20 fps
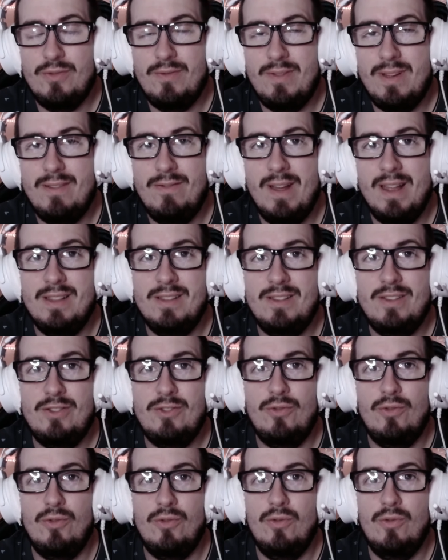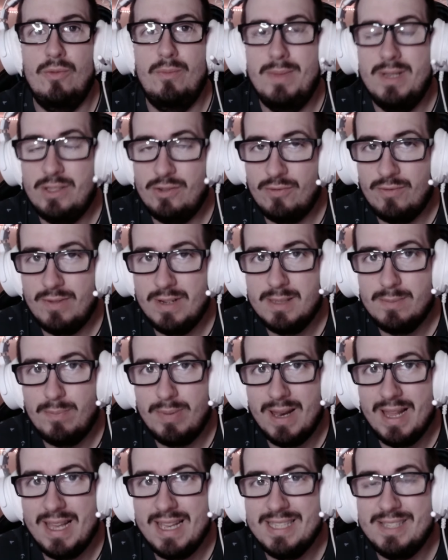We went to Mitsuri's
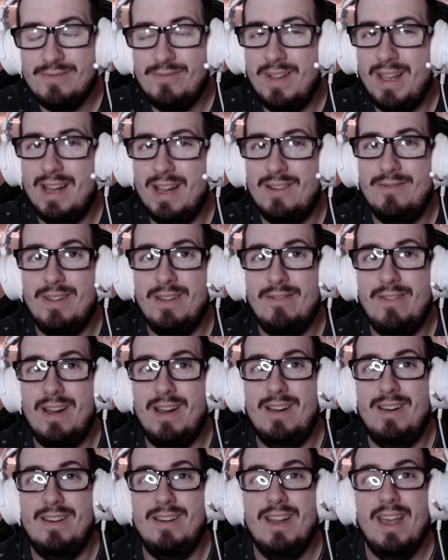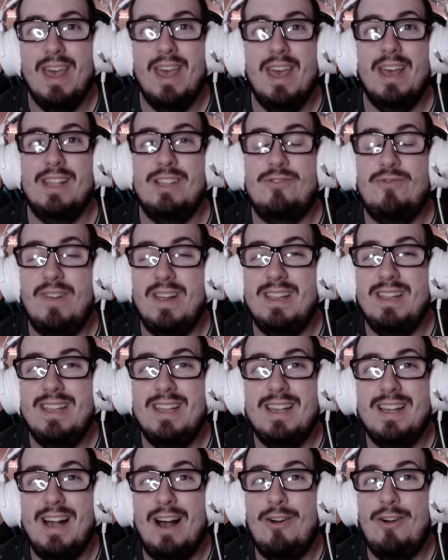place where we were
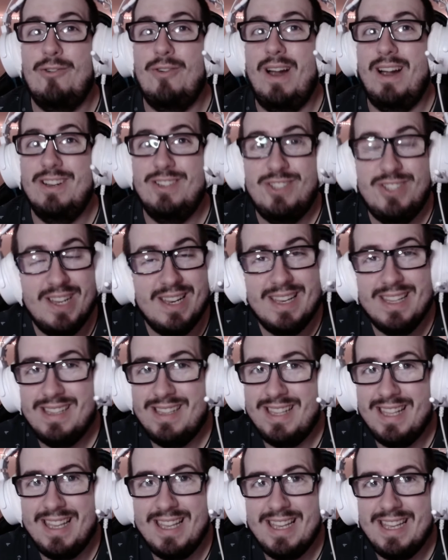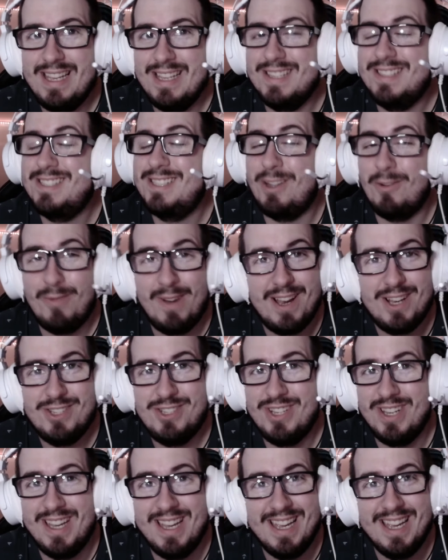training our agility,
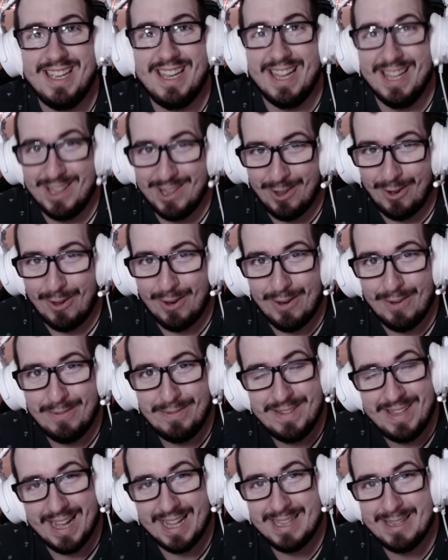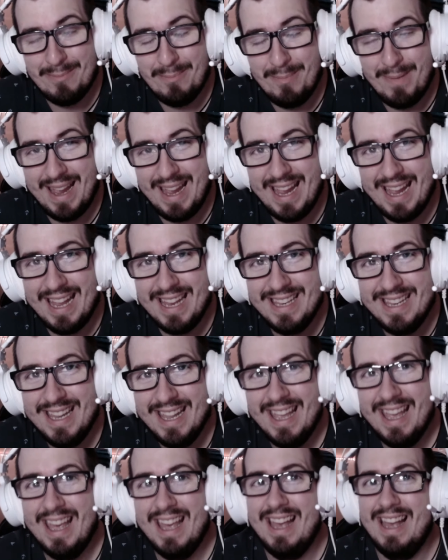stretching and all of that, man.
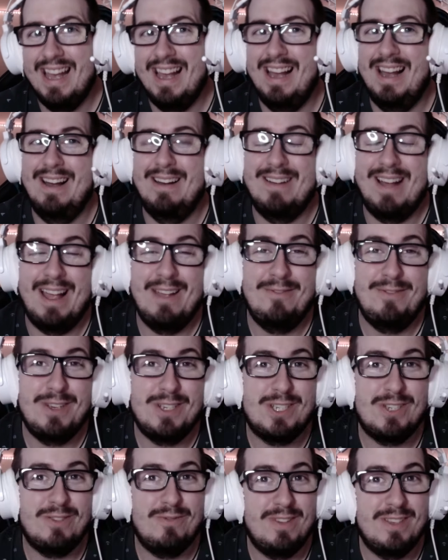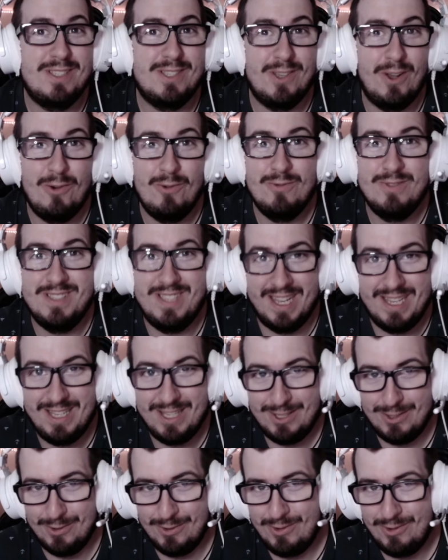I wish we saw
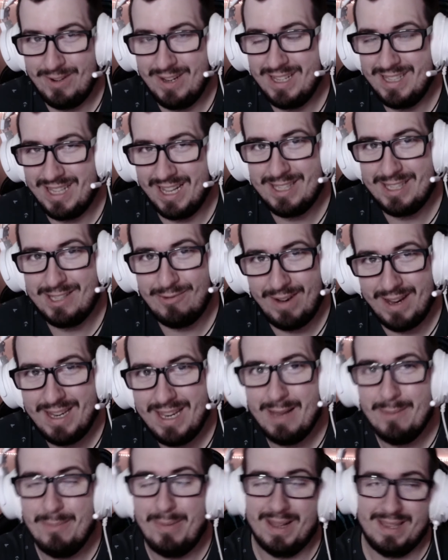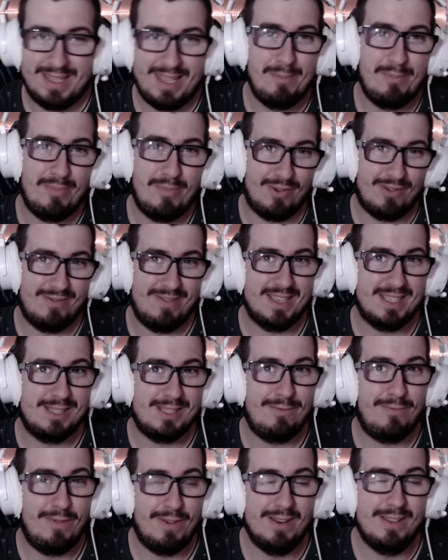Zenitsu during that training, but he progressed
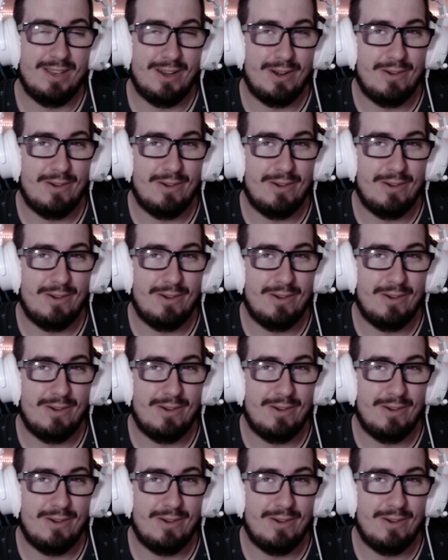further.